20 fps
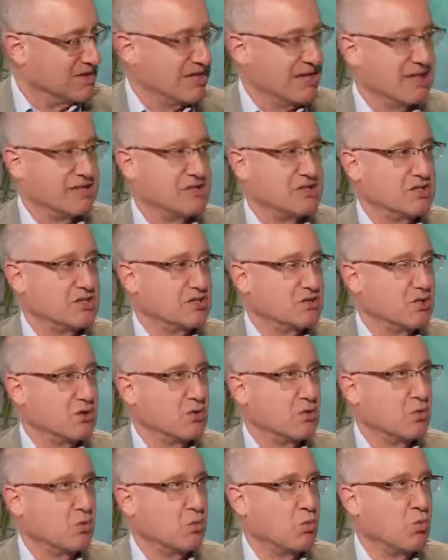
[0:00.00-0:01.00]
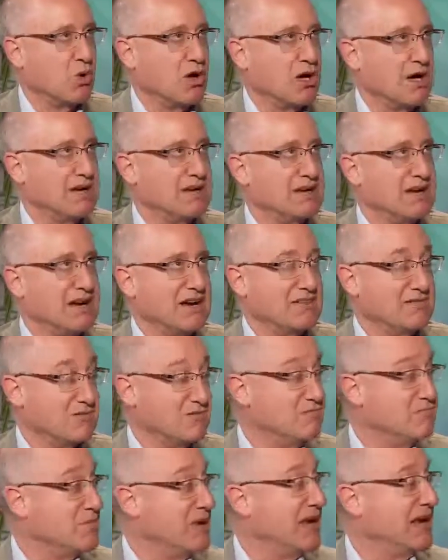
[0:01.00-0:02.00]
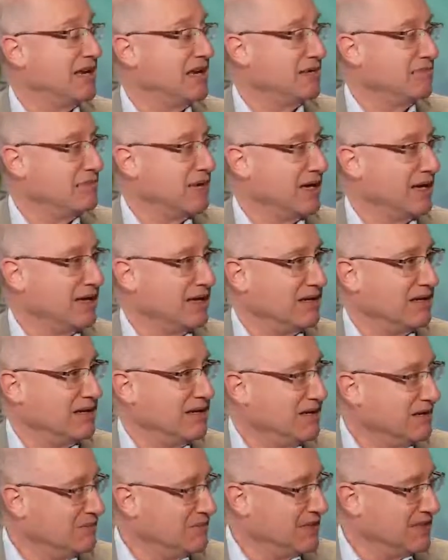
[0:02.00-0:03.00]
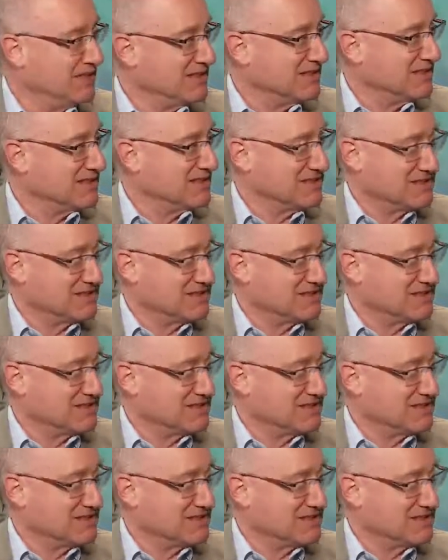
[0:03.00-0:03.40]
That's mm-hmm. just one of many, many pieces.